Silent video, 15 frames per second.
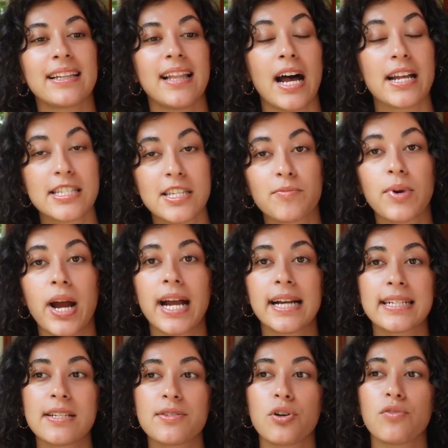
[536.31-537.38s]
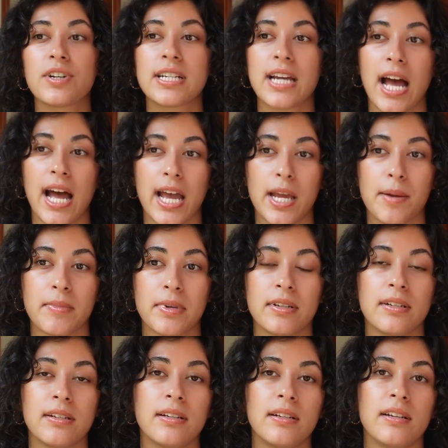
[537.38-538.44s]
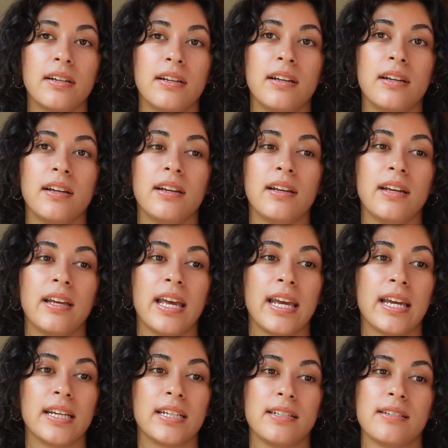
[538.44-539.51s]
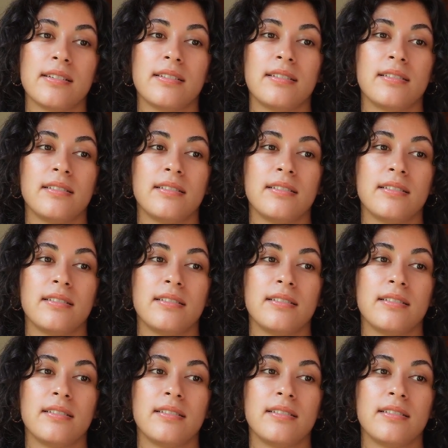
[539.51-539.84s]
lots of practice over time. And